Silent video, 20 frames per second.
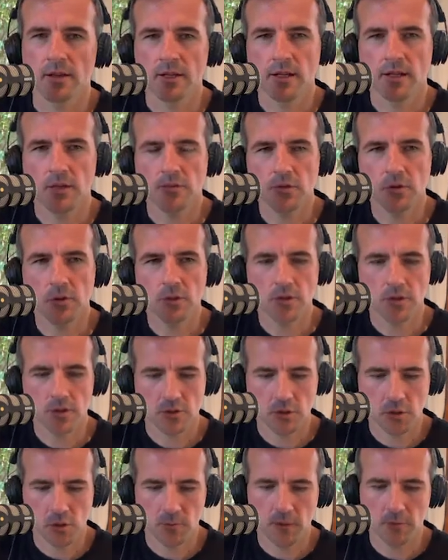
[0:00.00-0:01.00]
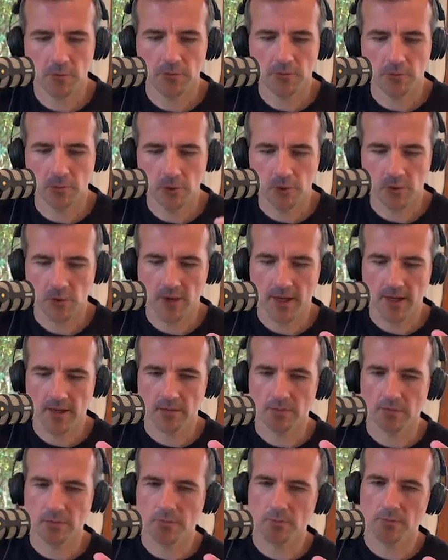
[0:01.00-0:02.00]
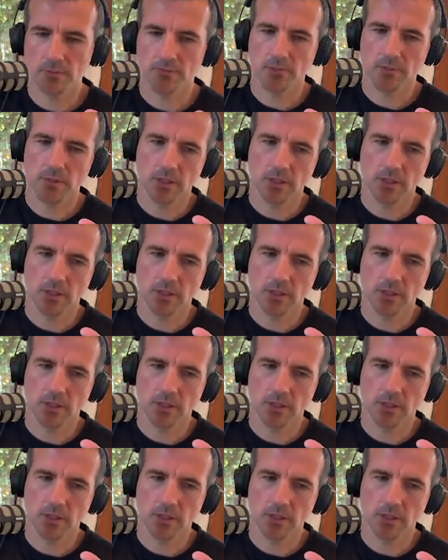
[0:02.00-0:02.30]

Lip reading: And I've heard you guys talk about before around,